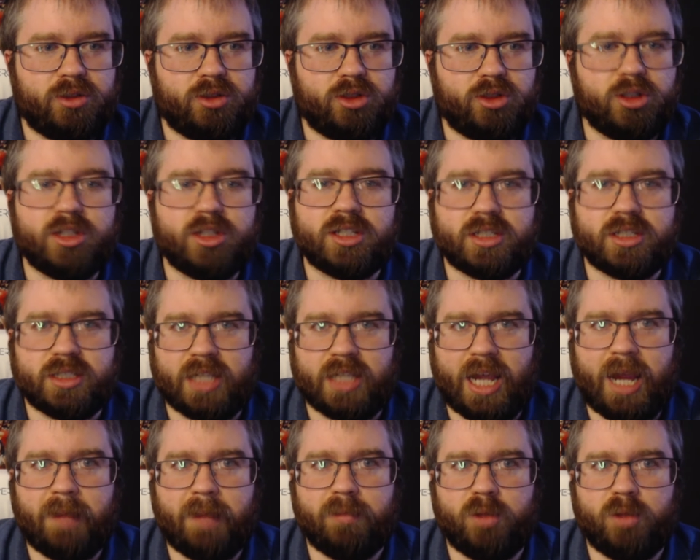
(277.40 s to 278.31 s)
to the
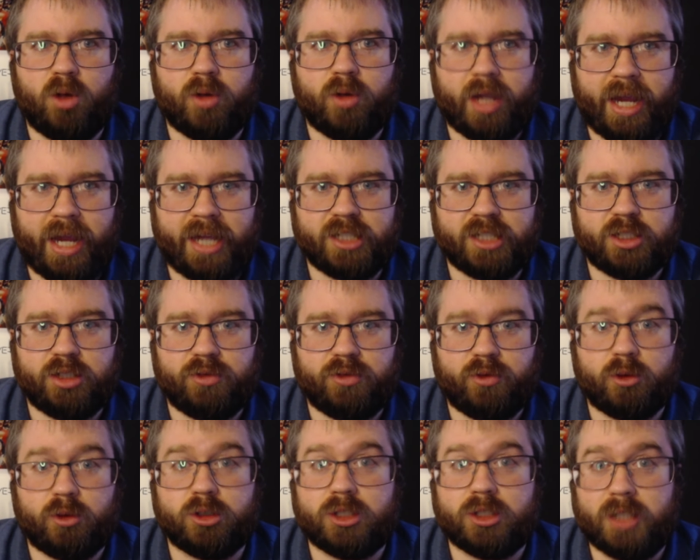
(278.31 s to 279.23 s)
same location
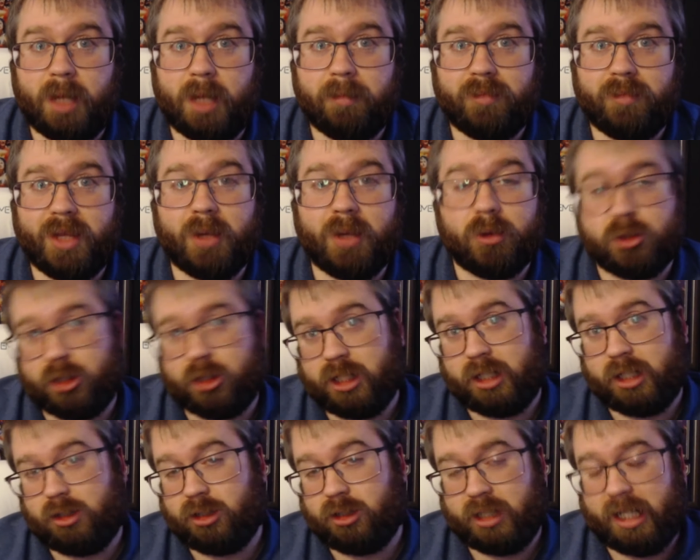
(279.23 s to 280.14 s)
for something, which
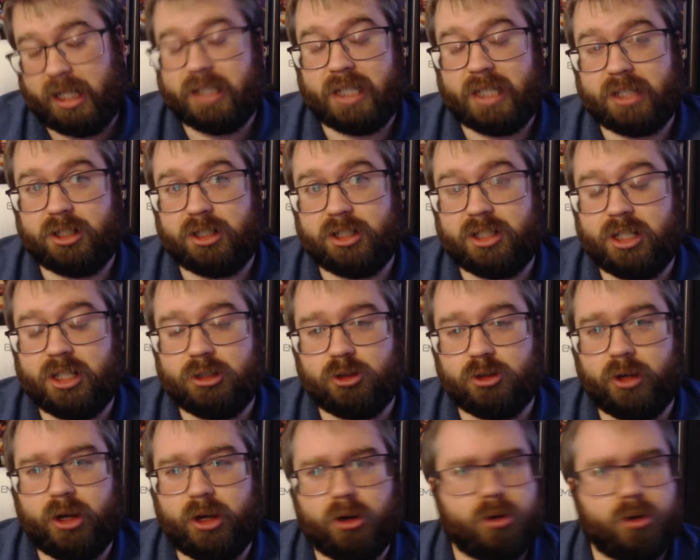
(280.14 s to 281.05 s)
turns out it's actually
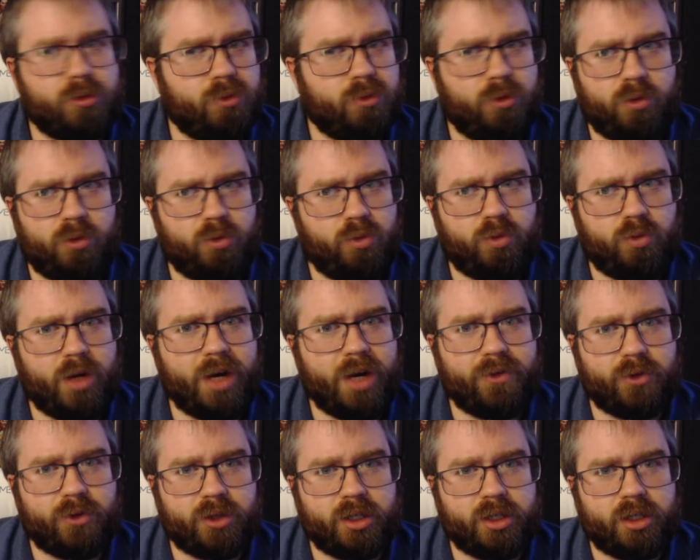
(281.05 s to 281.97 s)
Sentry or
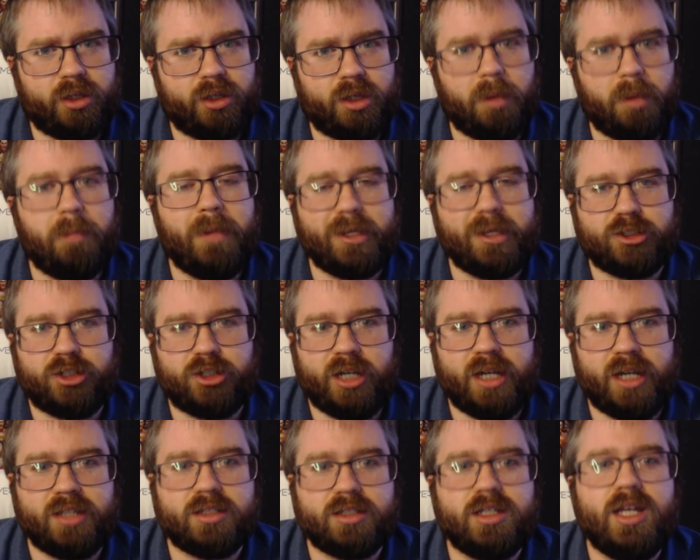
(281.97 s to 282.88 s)
whatever the, the mission
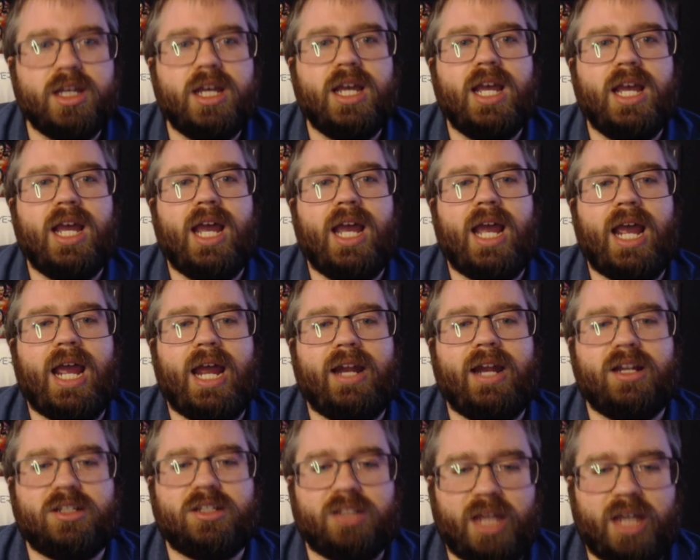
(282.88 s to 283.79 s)
is.
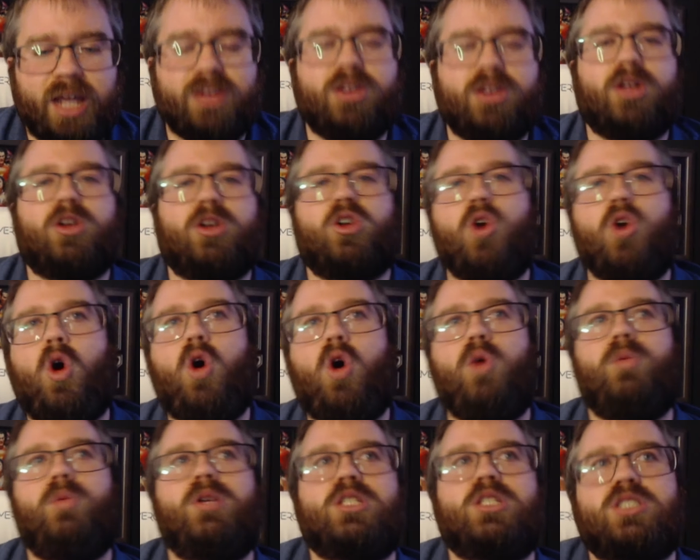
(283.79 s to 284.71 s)
And, and the
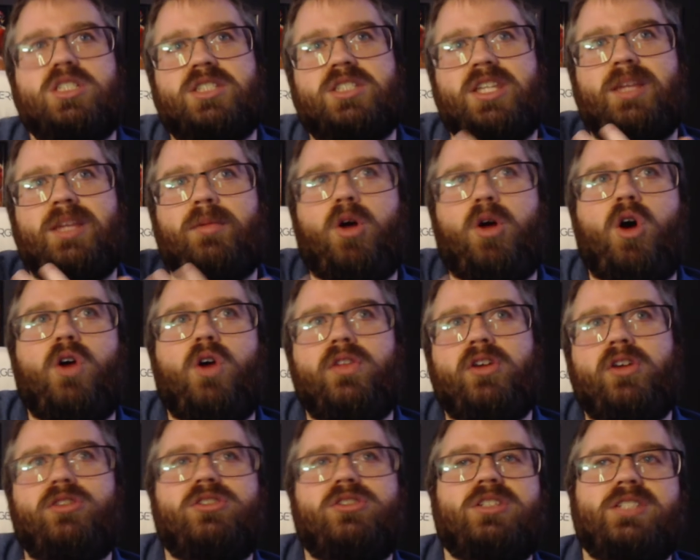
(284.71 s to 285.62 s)
goal was to send them all
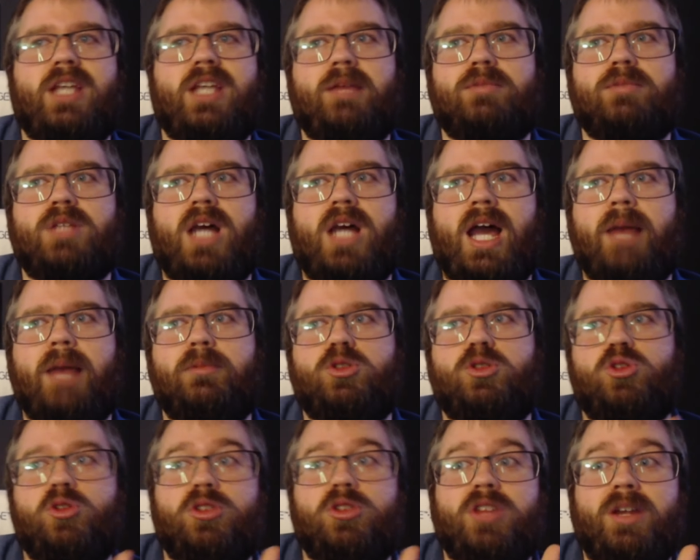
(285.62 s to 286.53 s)
there at the same time
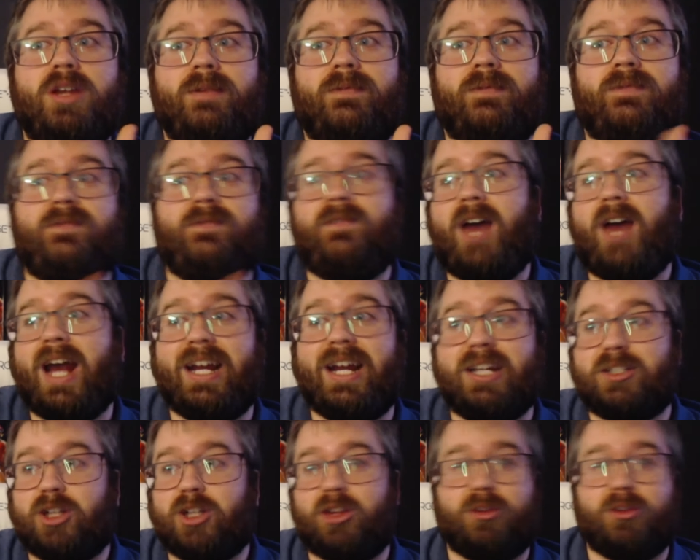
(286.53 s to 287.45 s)
to then fight
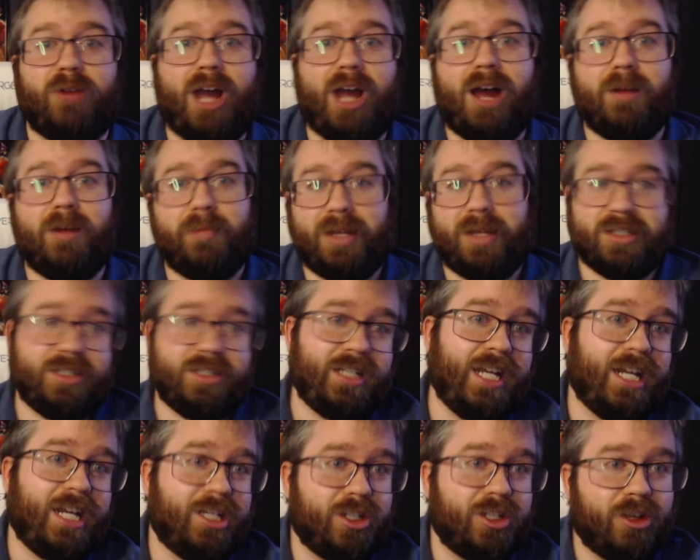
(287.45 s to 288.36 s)
each other out and
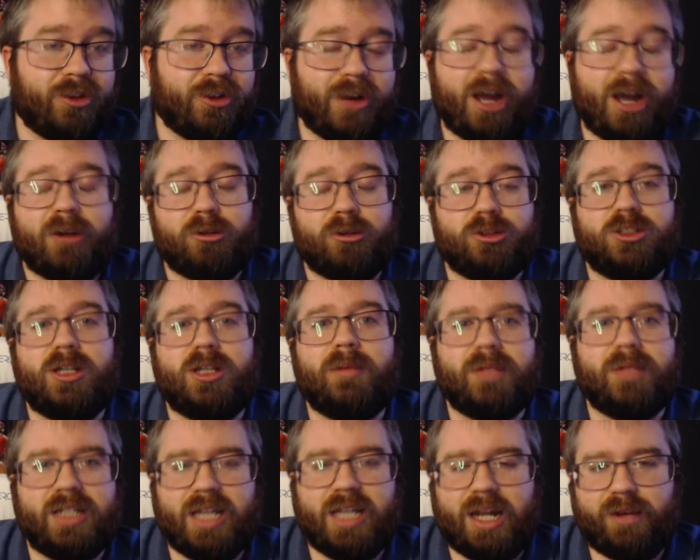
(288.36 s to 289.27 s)
basically take each other out or
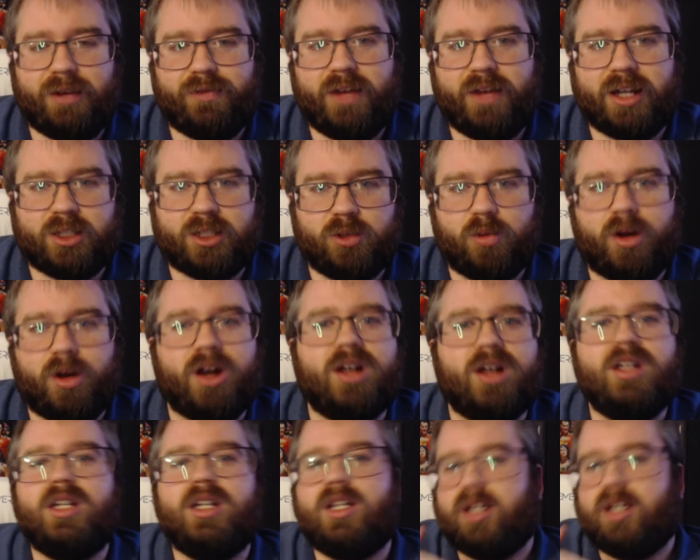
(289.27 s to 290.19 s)
something to that effect to where
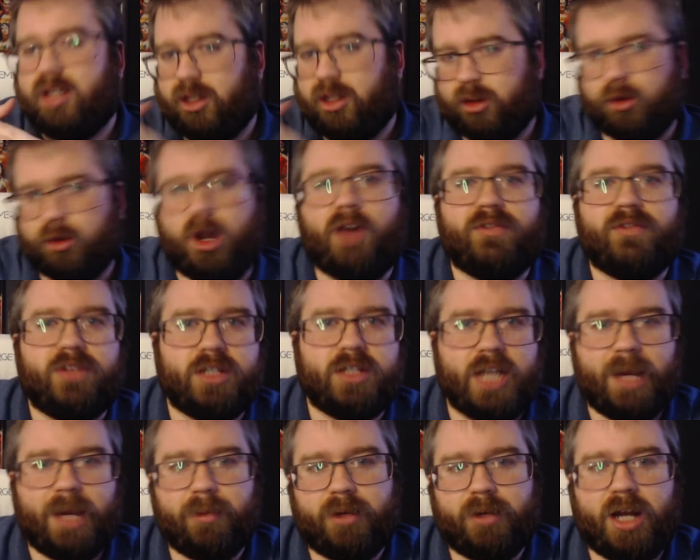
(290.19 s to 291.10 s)
they're off the
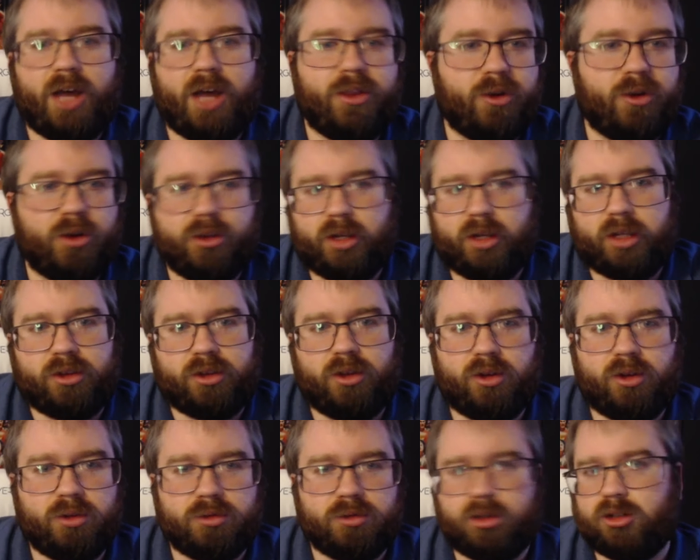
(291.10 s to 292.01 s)
table now. They're like
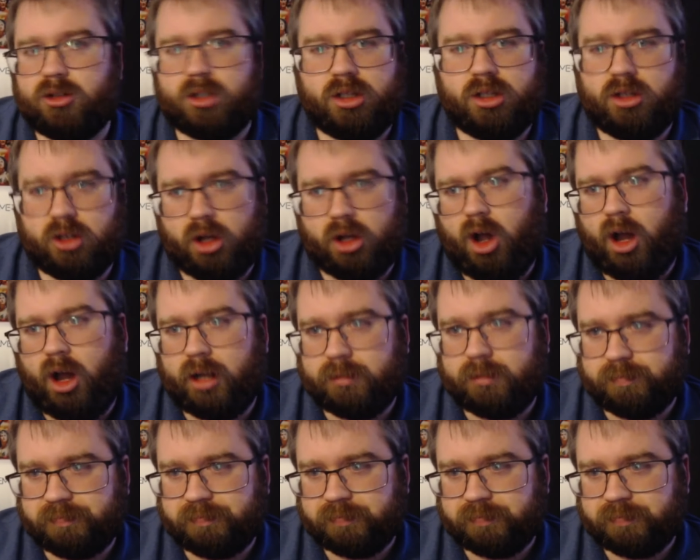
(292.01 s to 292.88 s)
they're they're they're gone.